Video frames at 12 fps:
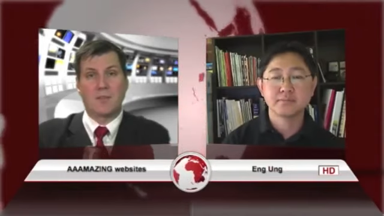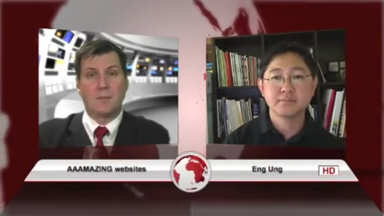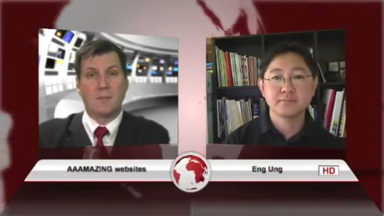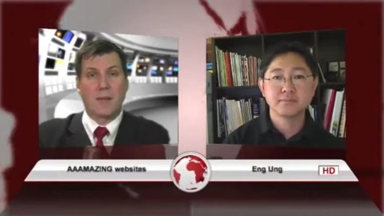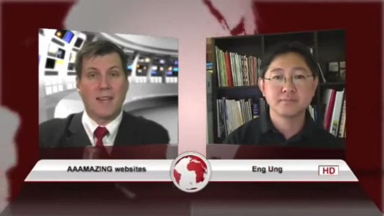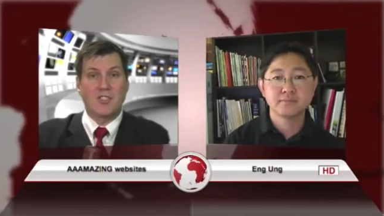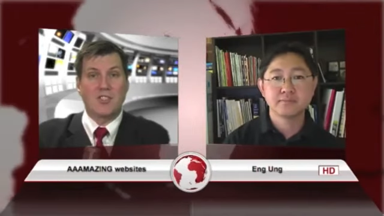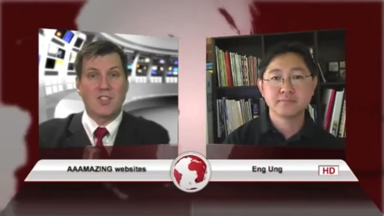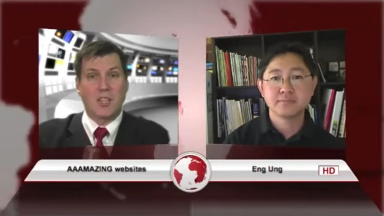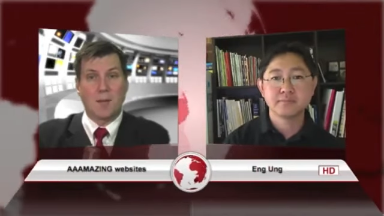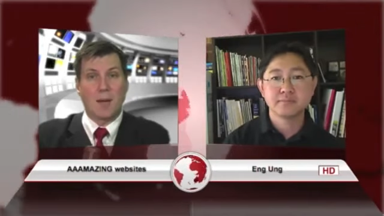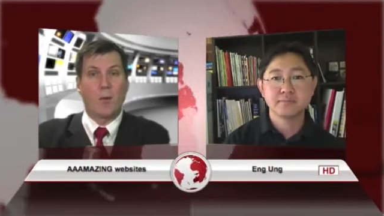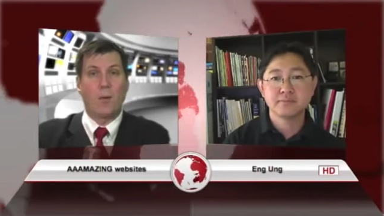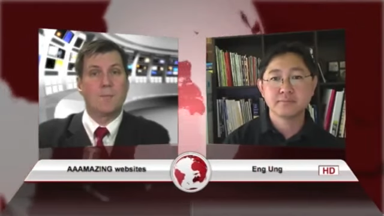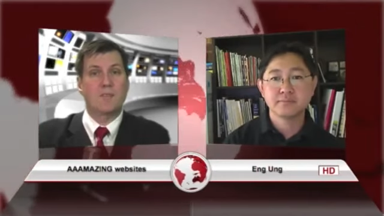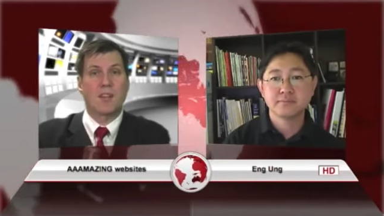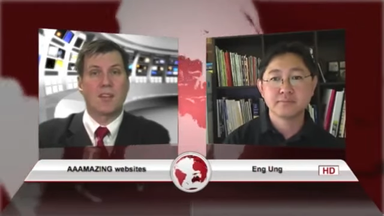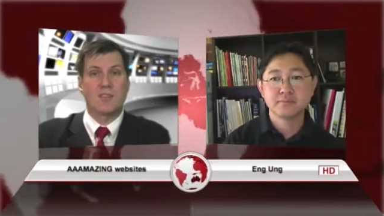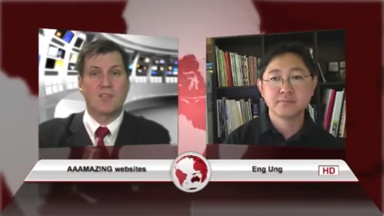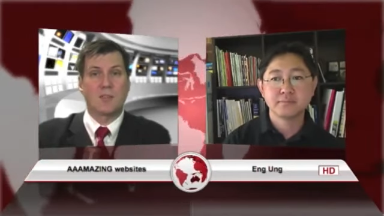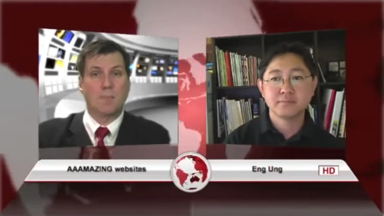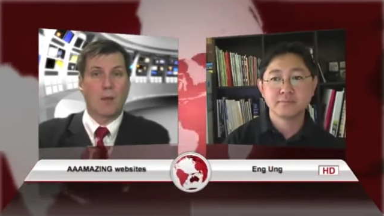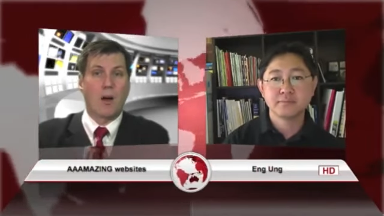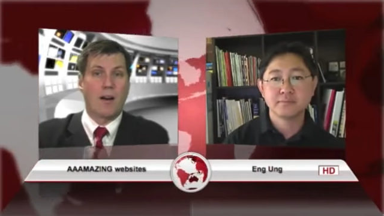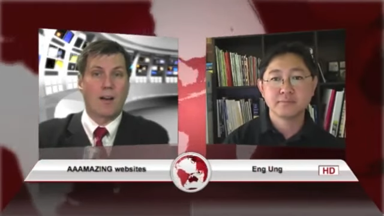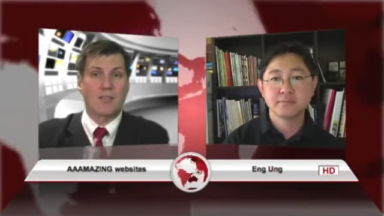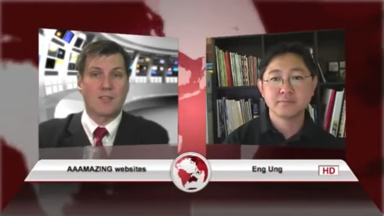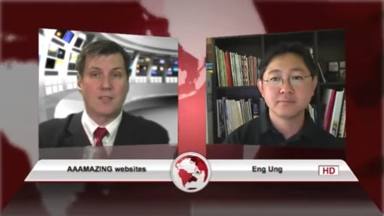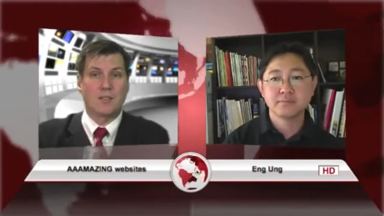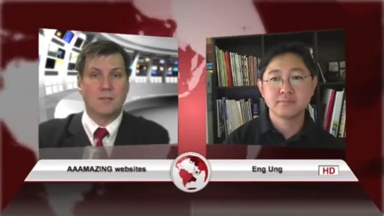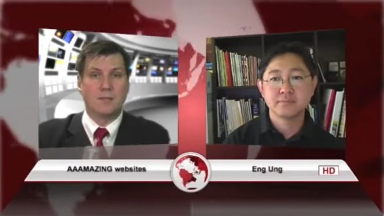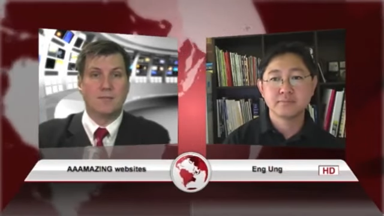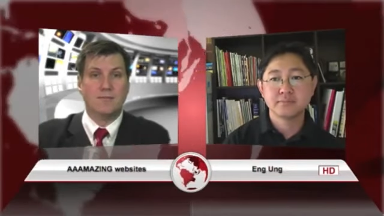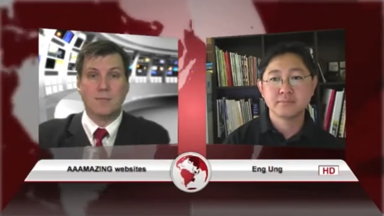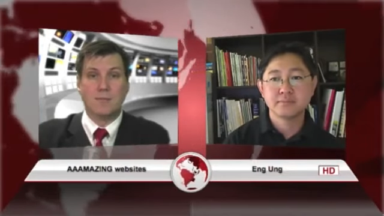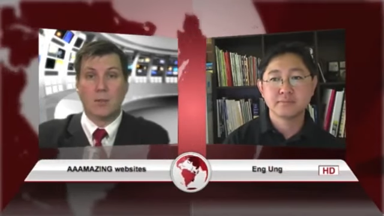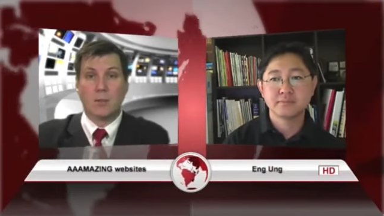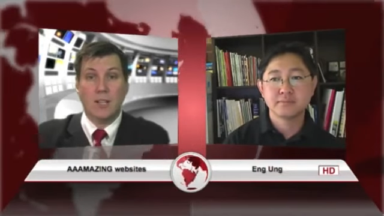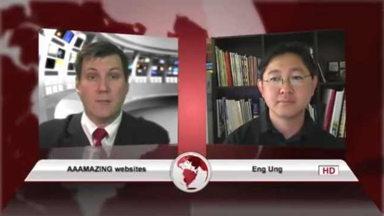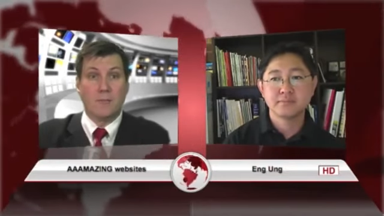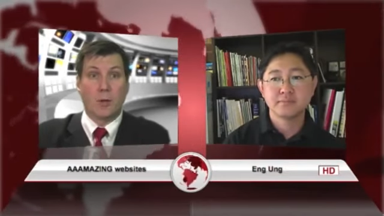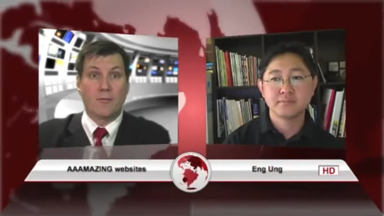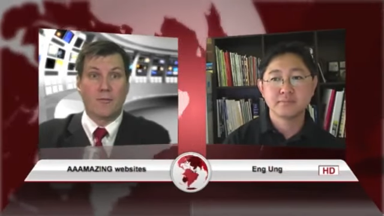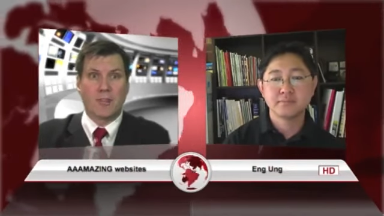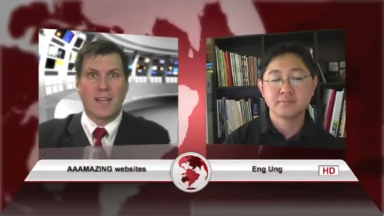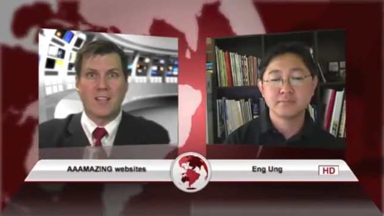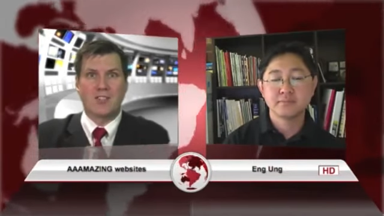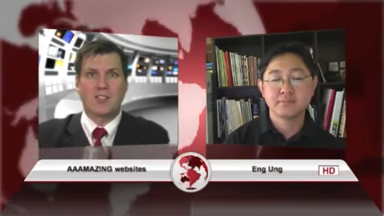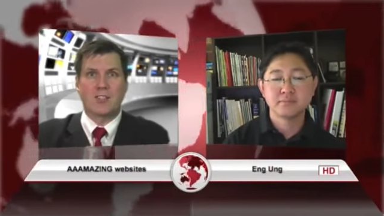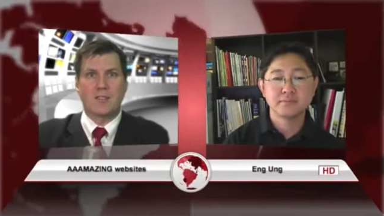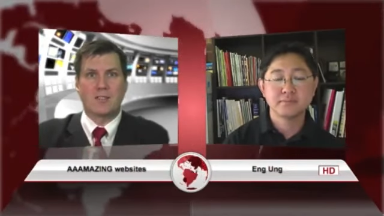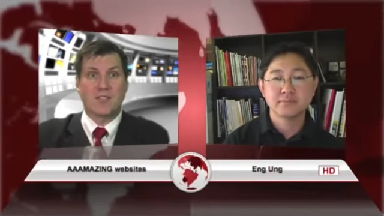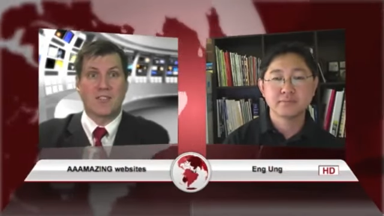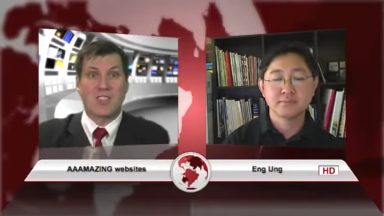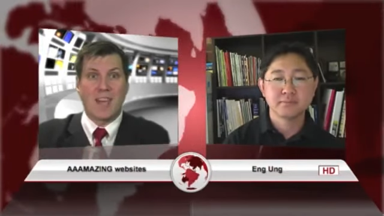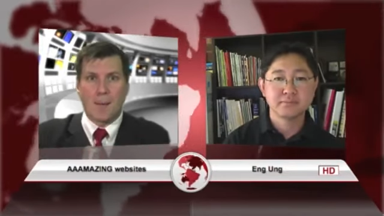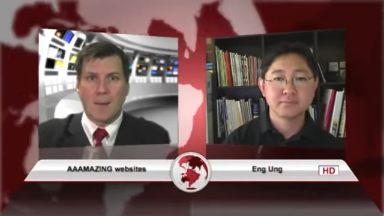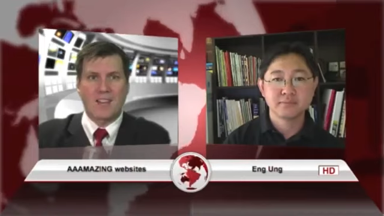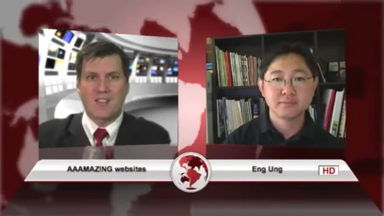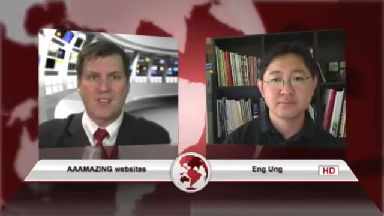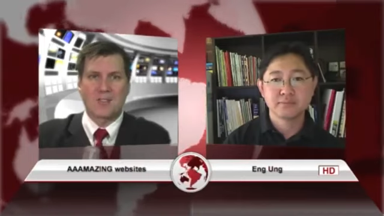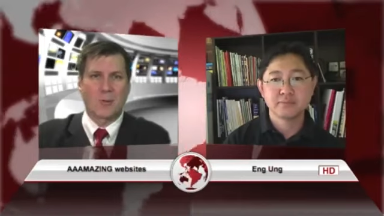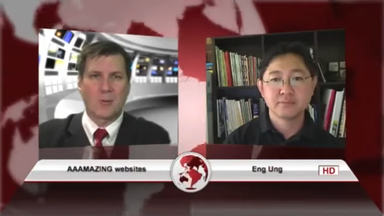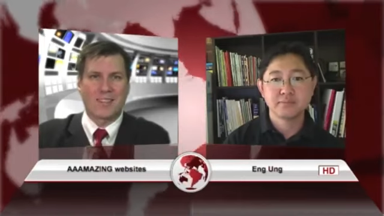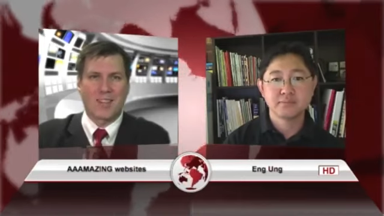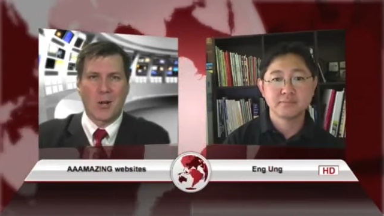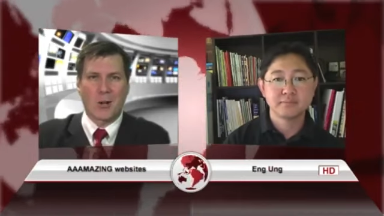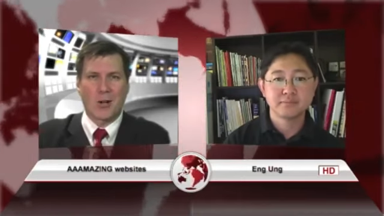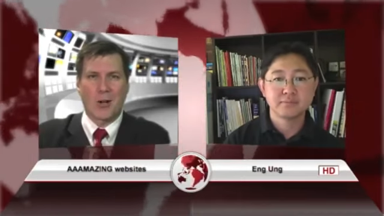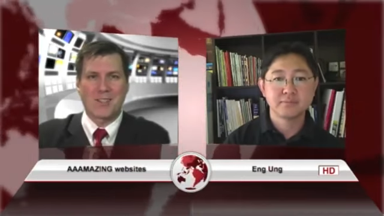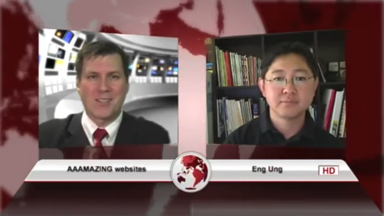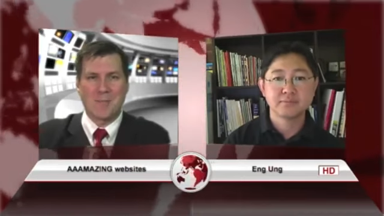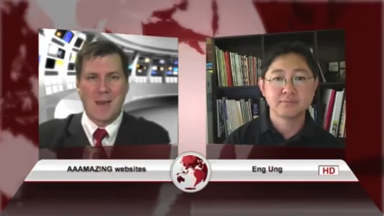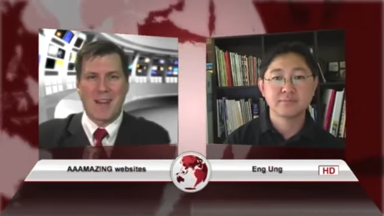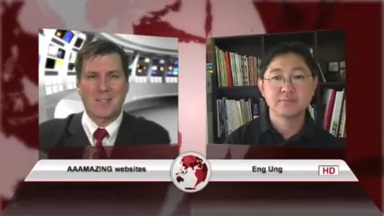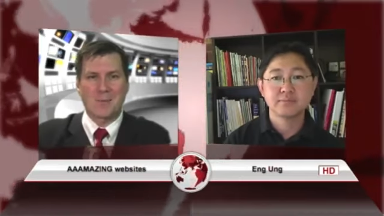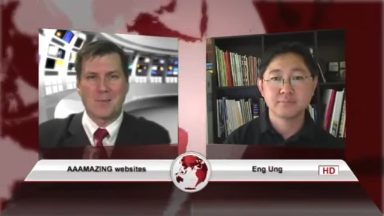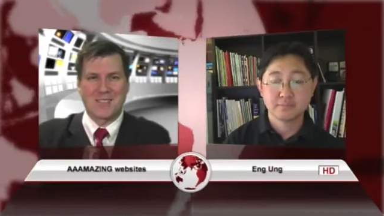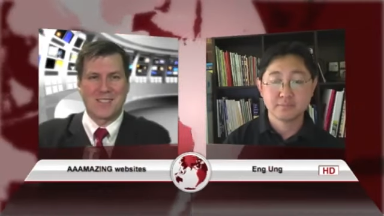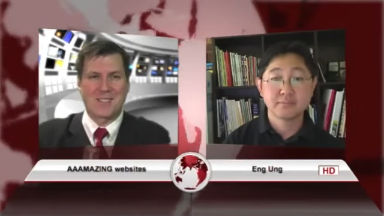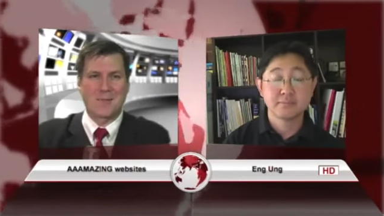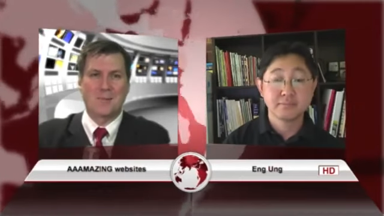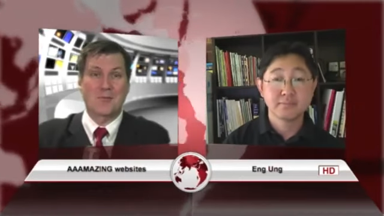Speaker 1: from HTML websites to blogs to you know full-fledged CMSs or what they call content management systems.